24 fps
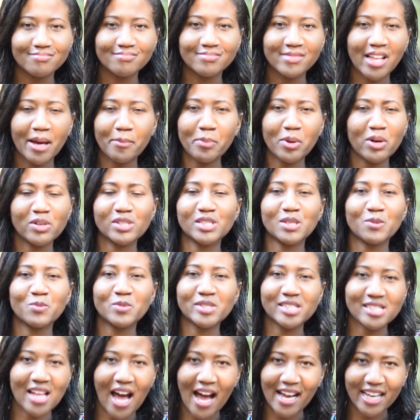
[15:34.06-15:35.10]
that person
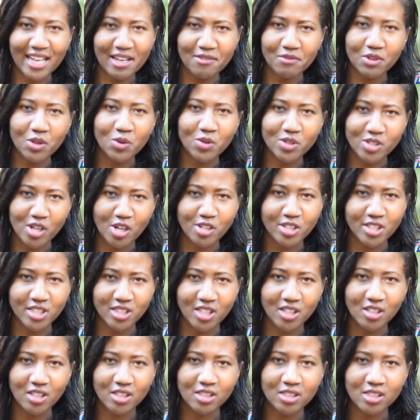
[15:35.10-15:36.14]
was not giving you a dirty
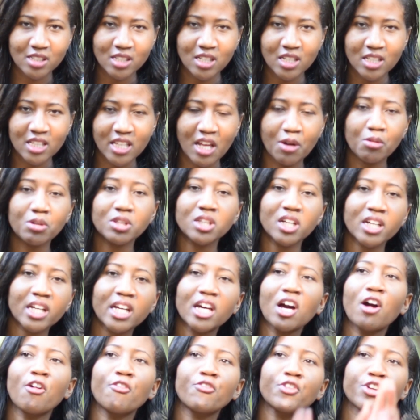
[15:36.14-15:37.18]
look. They were
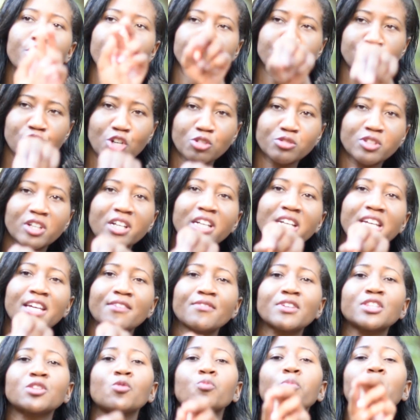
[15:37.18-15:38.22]
looking over your shoulder and
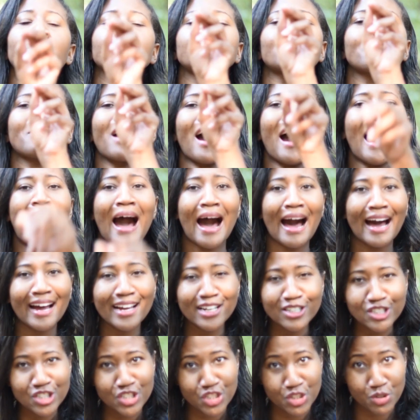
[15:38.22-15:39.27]
giving the person
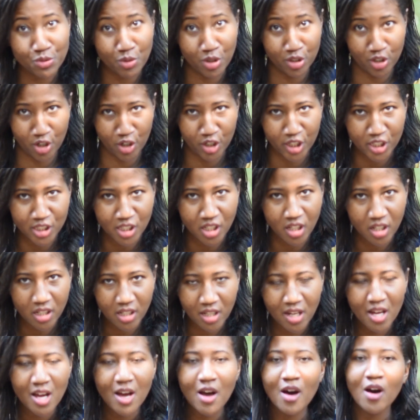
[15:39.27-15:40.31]
behind you a dirty look.
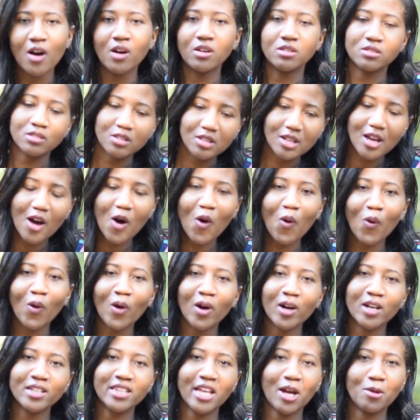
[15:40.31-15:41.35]

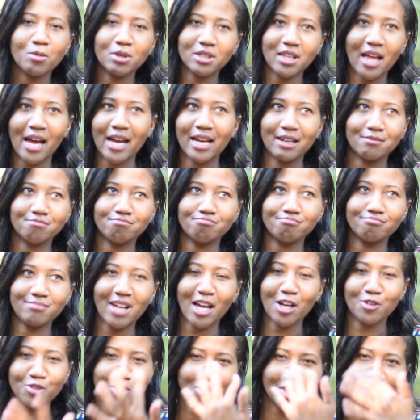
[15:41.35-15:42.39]
Or they were like,
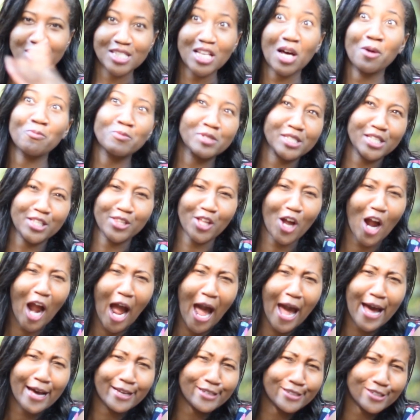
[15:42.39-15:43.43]
I don't know, the sun was in their
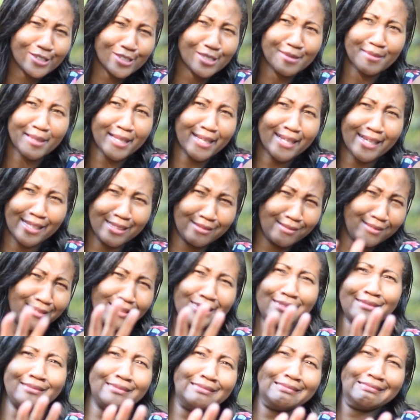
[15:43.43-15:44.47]
eyes or something, and they're
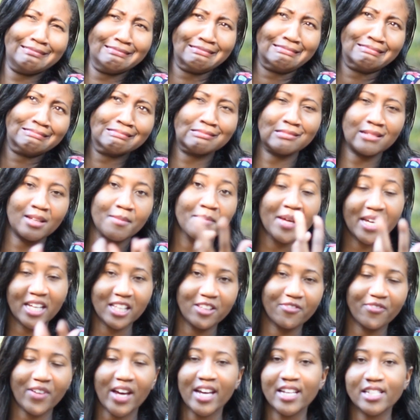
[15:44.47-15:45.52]
like, oh, and
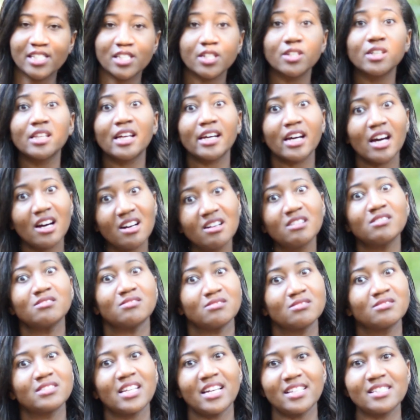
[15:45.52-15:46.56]
making a face. And you're like,
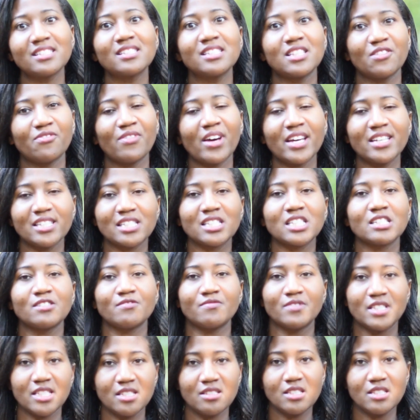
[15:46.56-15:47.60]
oh, that's the face
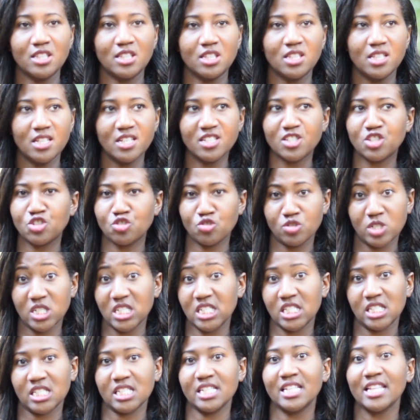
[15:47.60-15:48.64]
of
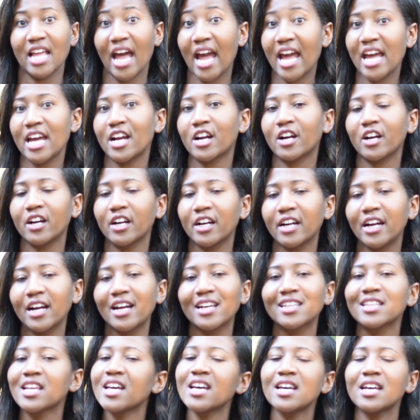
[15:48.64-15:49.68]
distrust and anger.
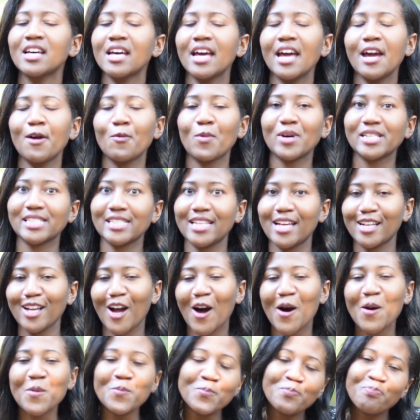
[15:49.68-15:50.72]
And it wasn't at
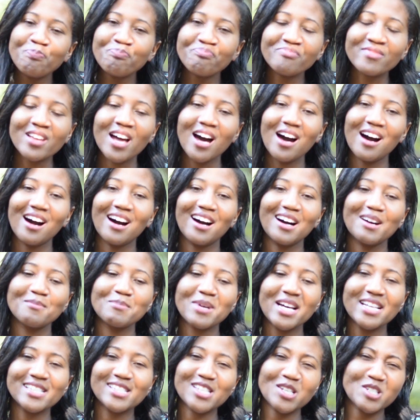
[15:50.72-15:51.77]
all.
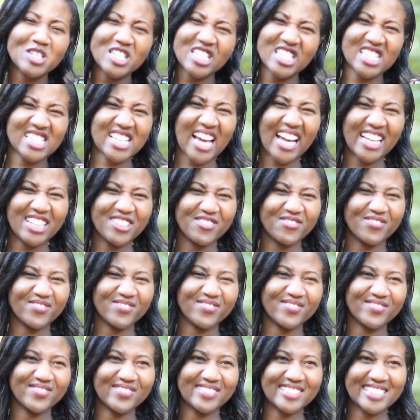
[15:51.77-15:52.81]
And so just kind of
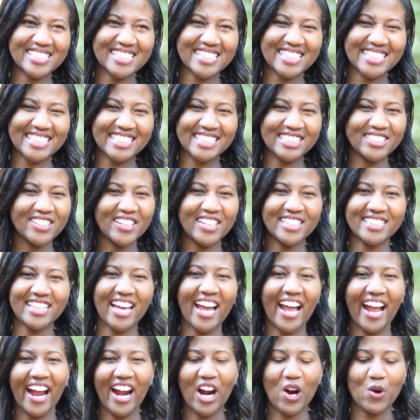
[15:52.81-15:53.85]
clearing
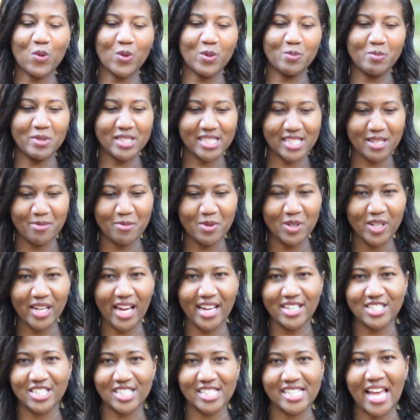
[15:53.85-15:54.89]
the air when
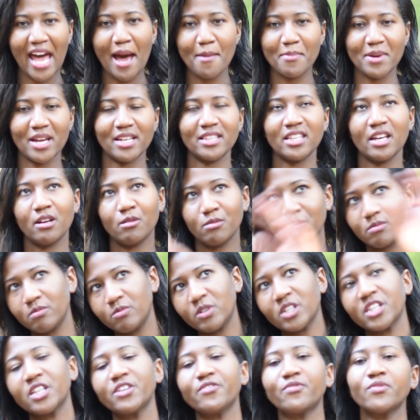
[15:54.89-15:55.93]
miscommunications happen. And that
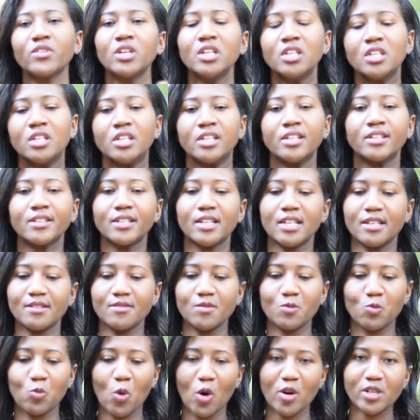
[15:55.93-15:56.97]
really
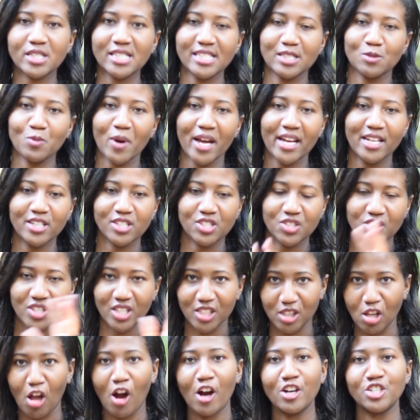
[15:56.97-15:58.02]
works its way into
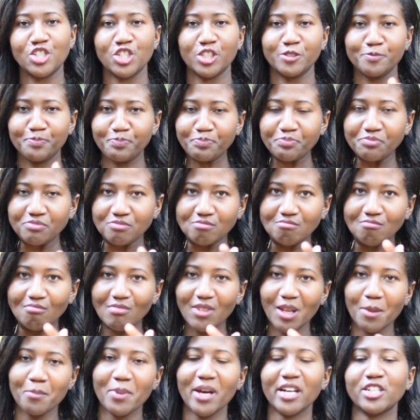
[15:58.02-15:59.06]
the larger
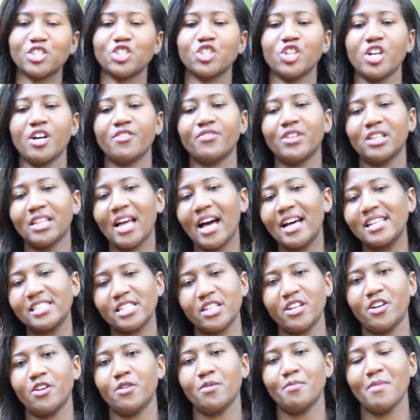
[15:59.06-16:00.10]
picture of the lies
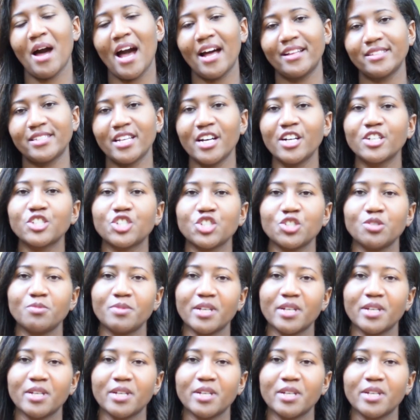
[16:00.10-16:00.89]
that your mind tells you,